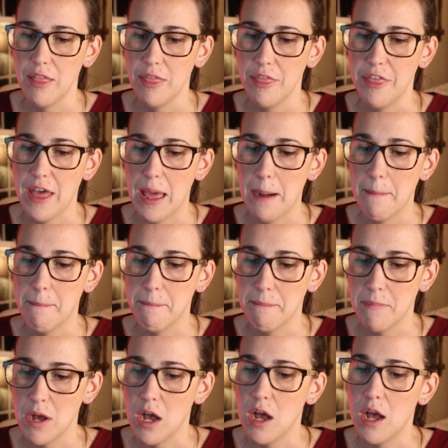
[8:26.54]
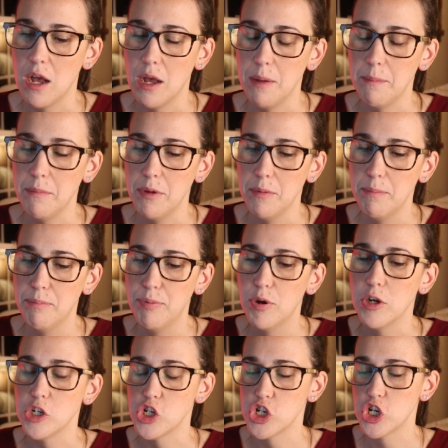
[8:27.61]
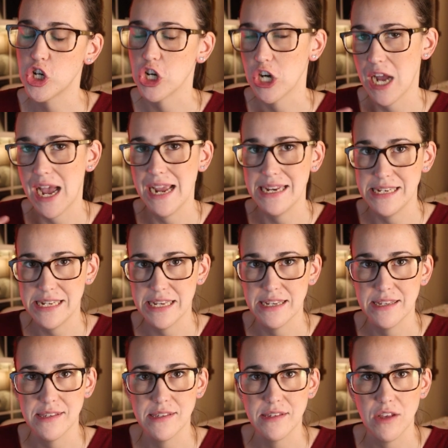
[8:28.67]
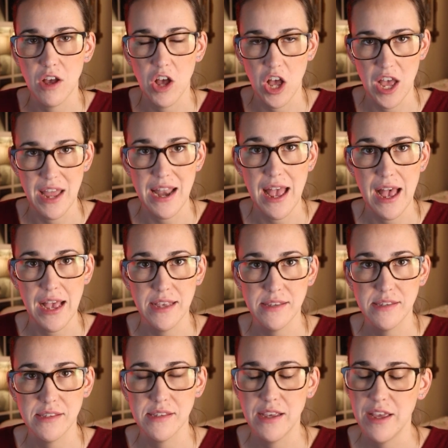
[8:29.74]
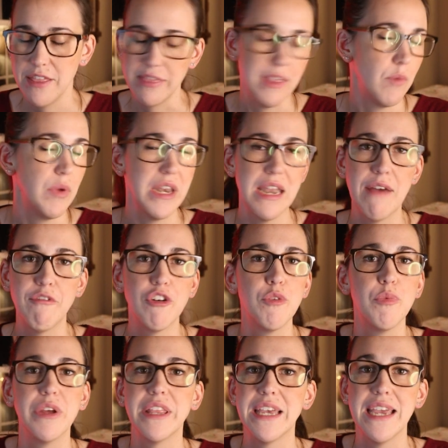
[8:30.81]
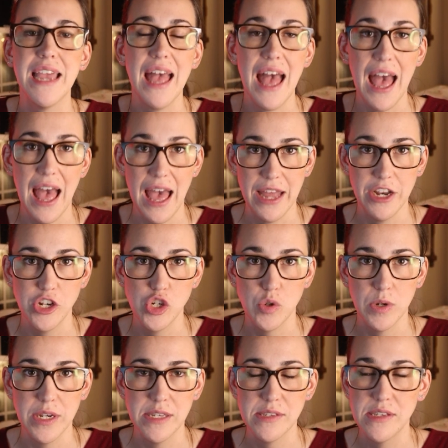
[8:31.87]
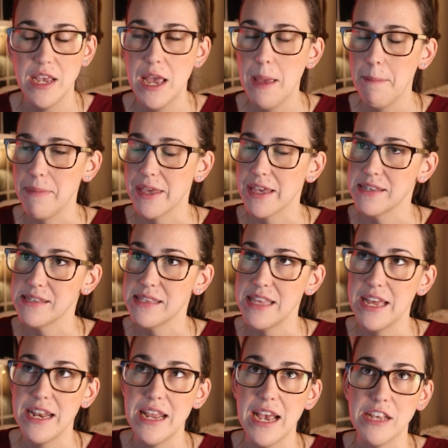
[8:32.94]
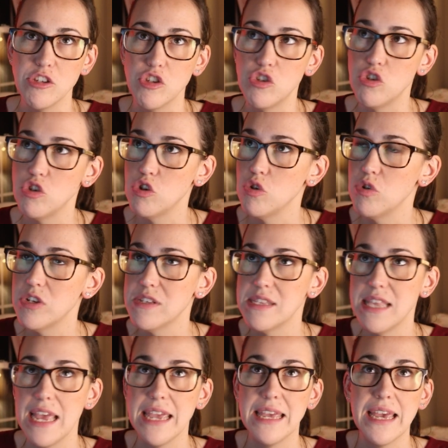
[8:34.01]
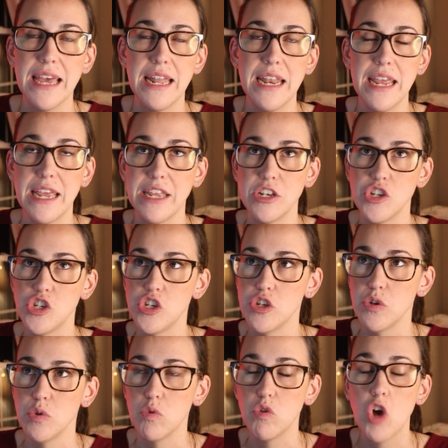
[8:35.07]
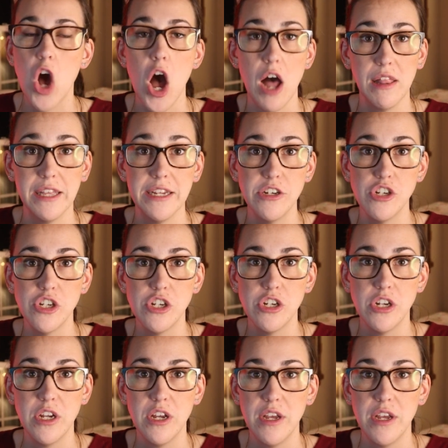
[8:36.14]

that mom pushed her ideas on us, that we never really had a choice. Because then as soon as they get into college,